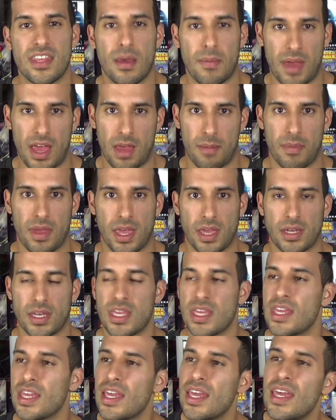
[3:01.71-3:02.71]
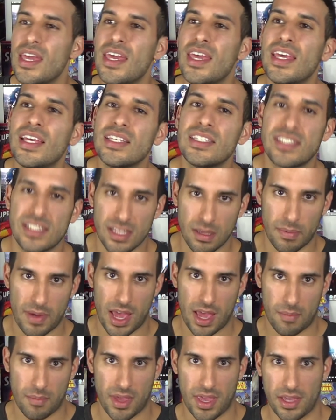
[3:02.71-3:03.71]
the Batman. He is the
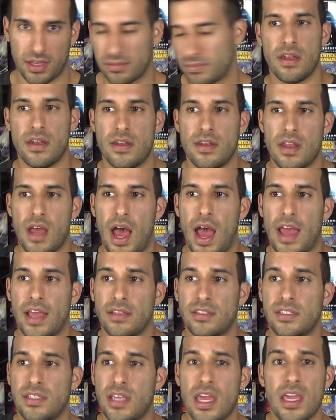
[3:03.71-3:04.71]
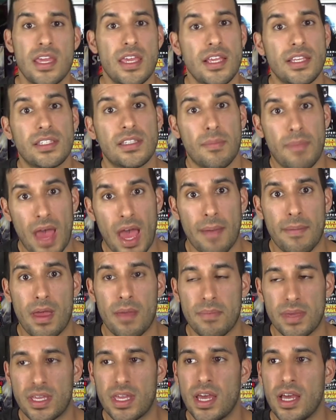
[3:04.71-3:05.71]
Batman. I say he's the Batman
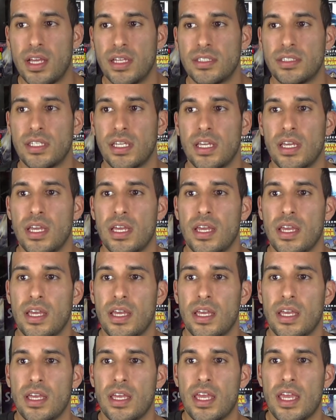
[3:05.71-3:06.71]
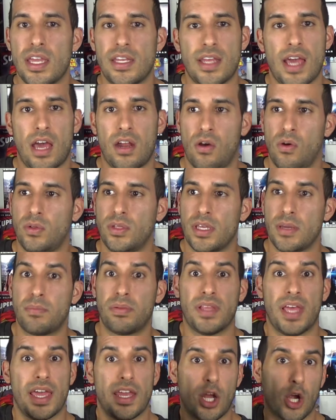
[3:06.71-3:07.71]
because he not only
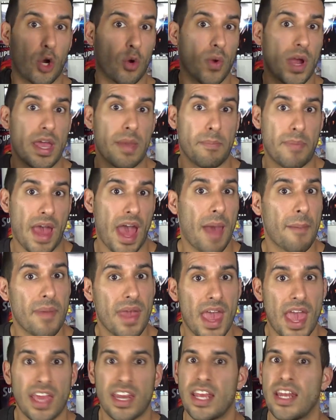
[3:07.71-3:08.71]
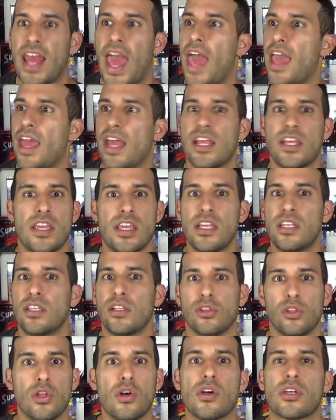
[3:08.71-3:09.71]
played a great Batman, and he
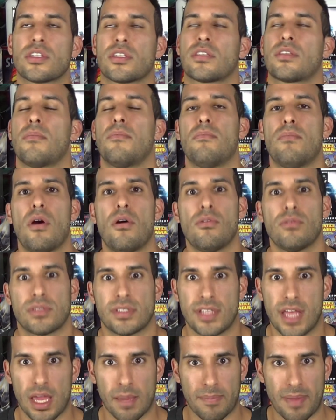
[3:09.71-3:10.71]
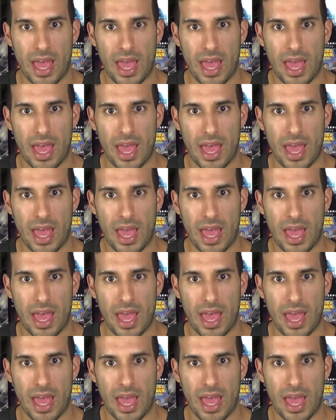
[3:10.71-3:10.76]
looks the most like